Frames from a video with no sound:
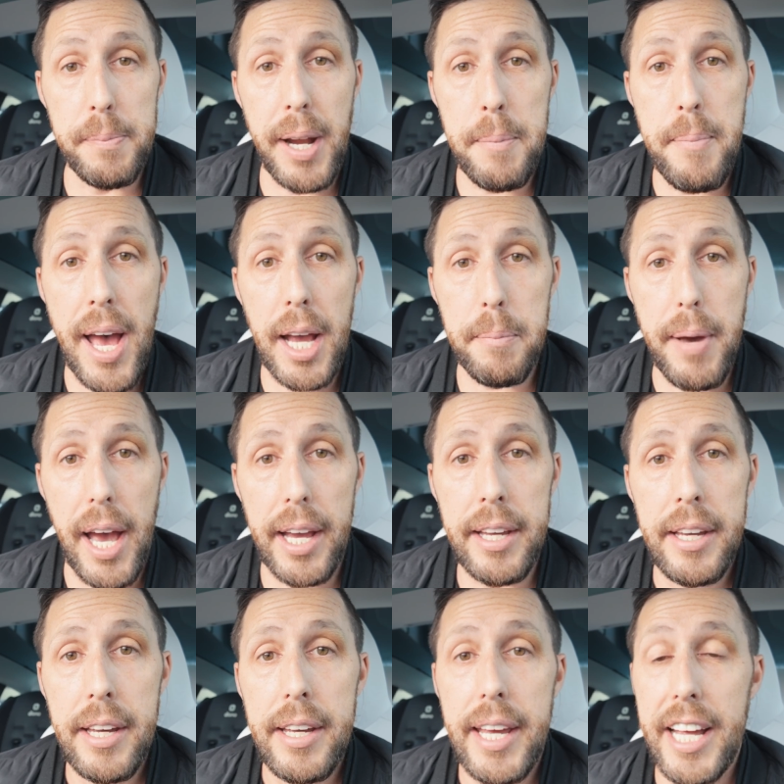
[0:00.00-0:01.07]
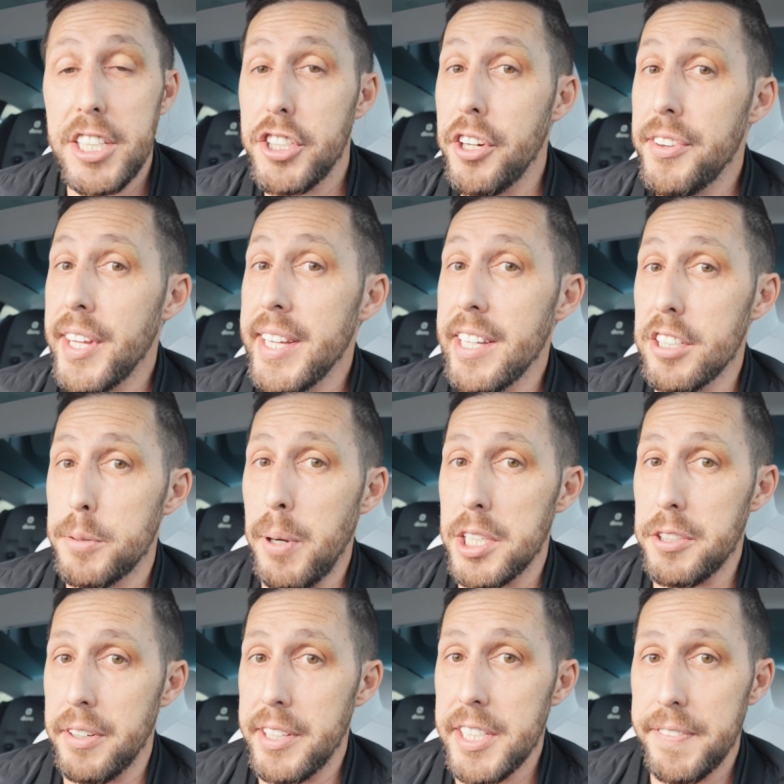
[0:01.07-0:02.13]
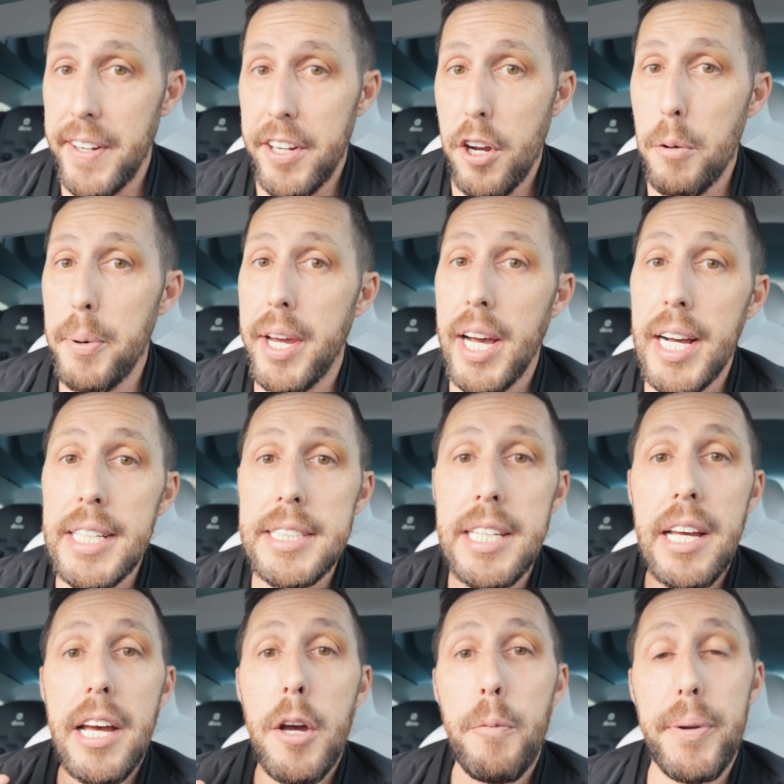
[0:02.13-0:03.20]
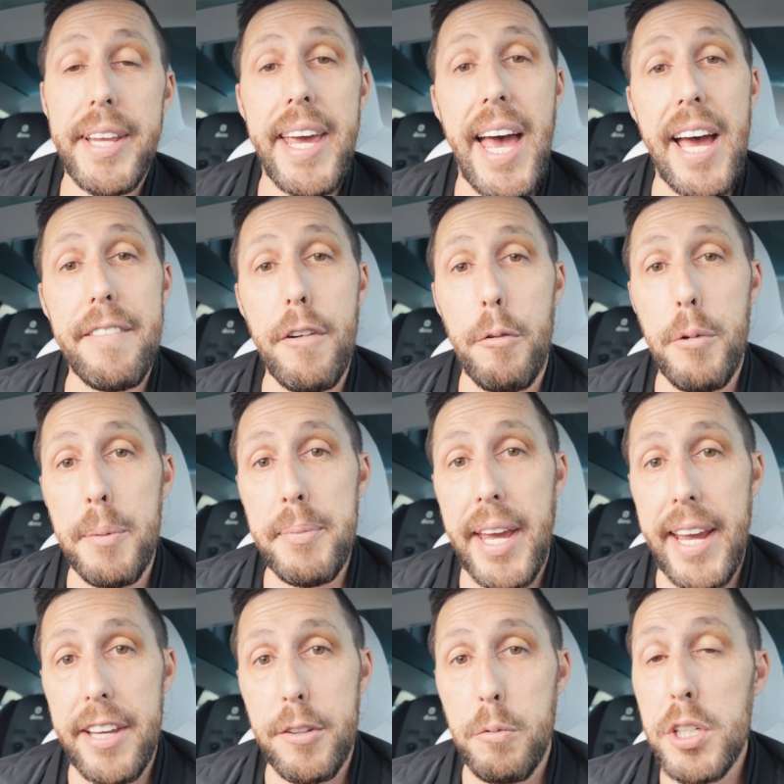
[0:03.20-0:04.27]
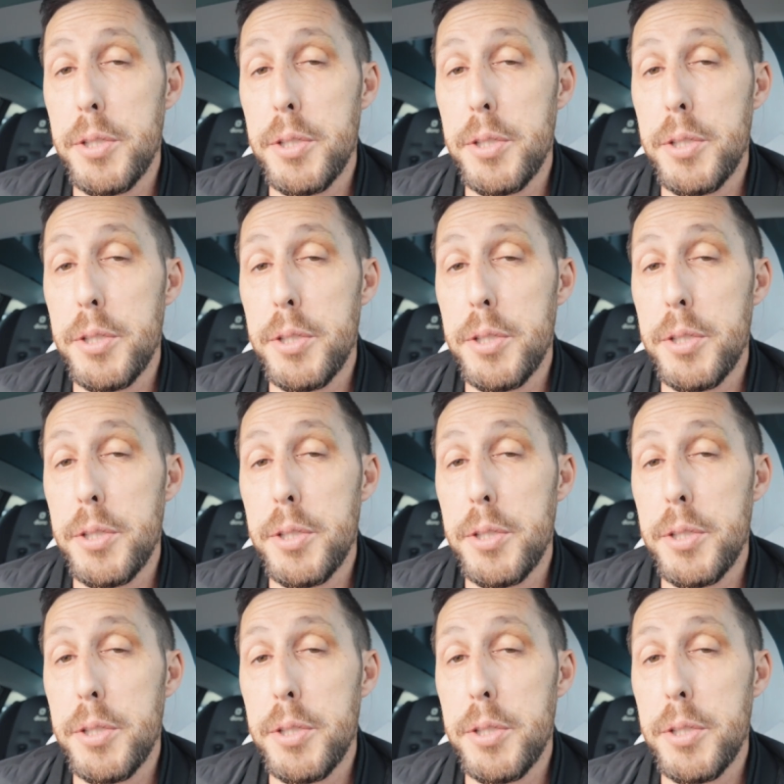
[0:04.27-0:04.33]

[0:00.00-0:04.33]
by MagBack. And it's a good thing they're sponsoring this video because they have a rim case,